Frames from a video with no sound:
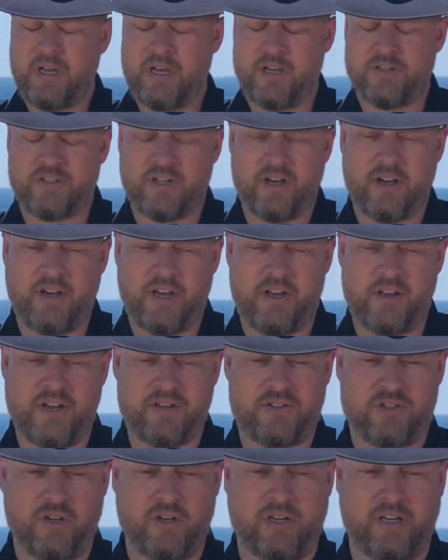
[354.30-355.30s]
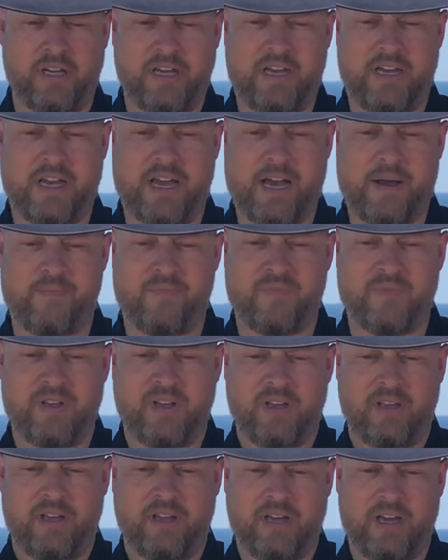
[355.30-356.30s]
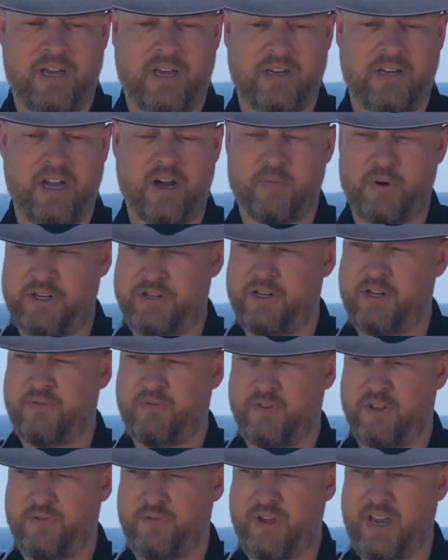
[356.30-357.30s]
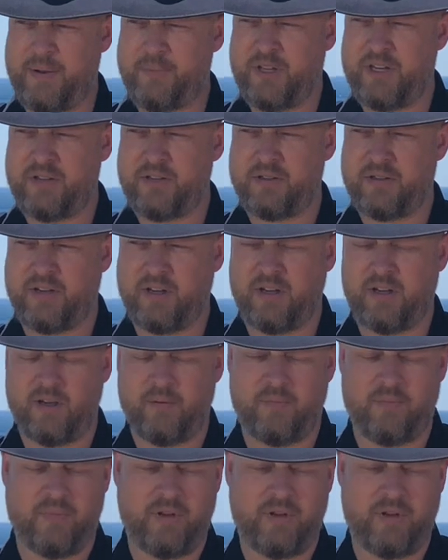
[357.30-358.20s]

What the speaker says: Yeah, so it's certainly gut-wrenching for the families, I